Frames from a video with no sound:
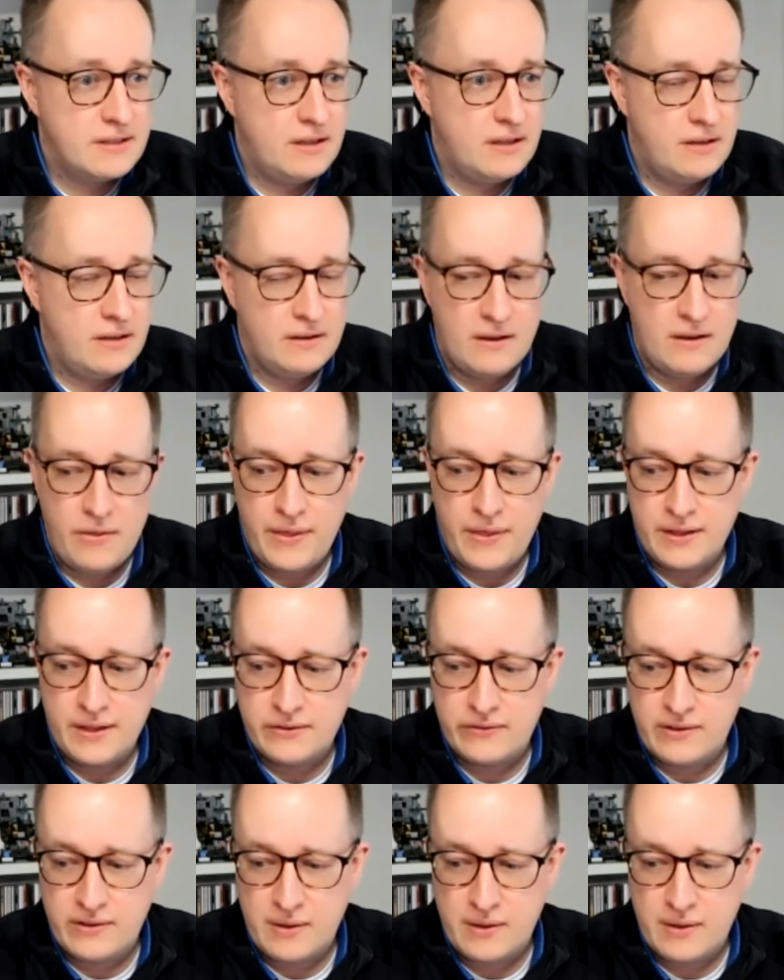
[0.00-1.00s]
I think
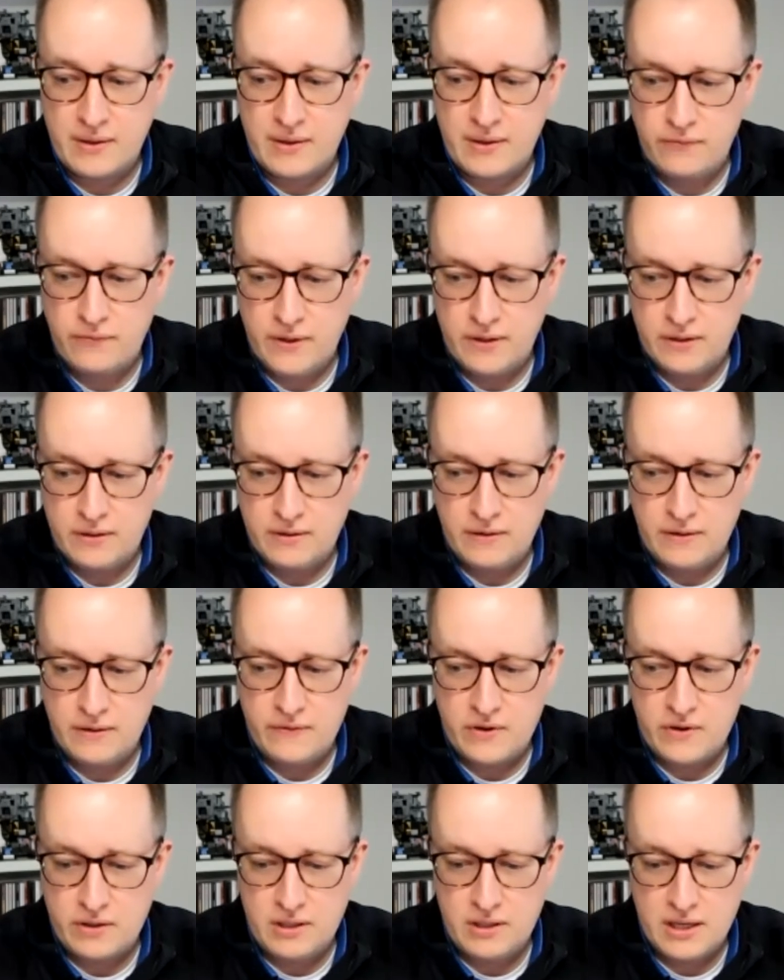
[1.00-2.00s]
some of the
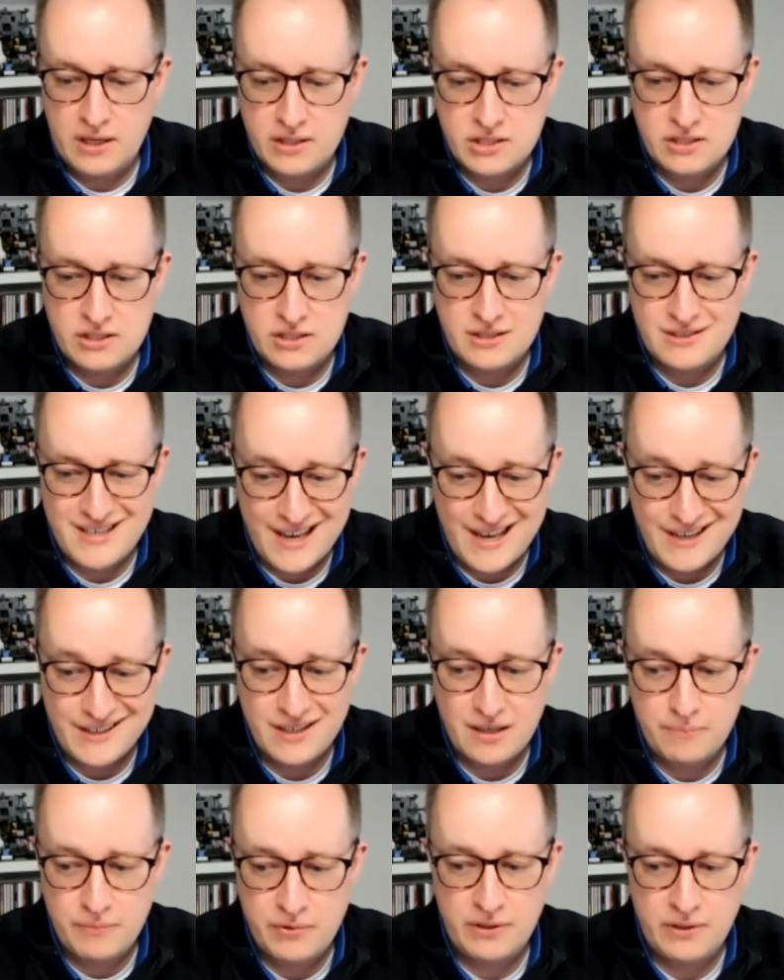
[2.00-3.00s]
very large tech
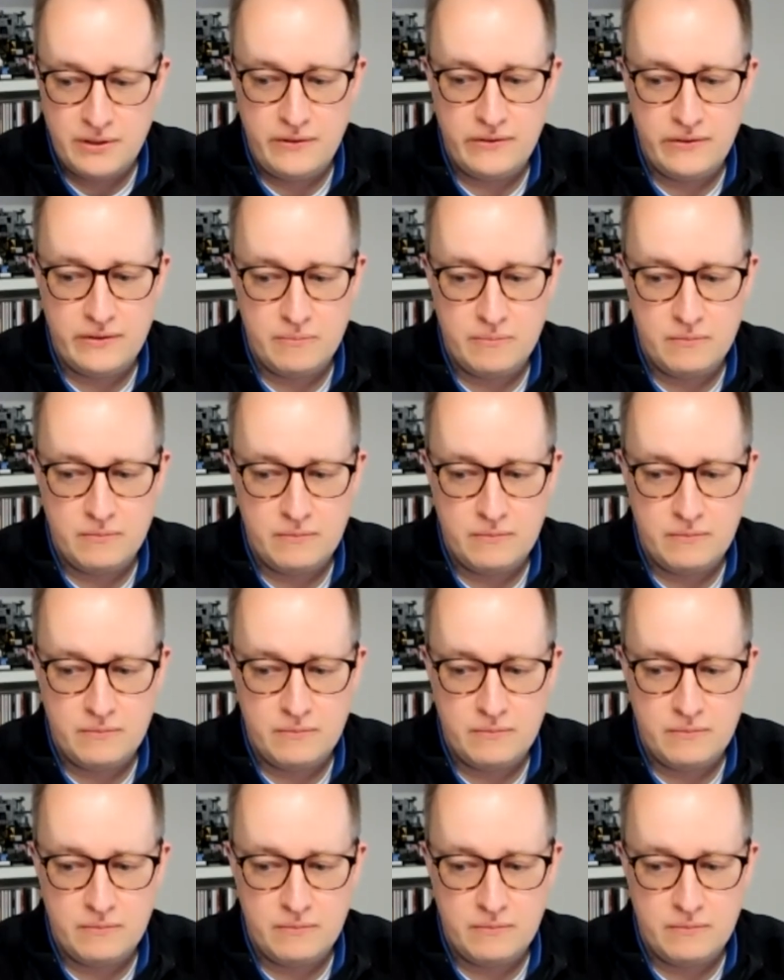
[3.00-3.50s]
companies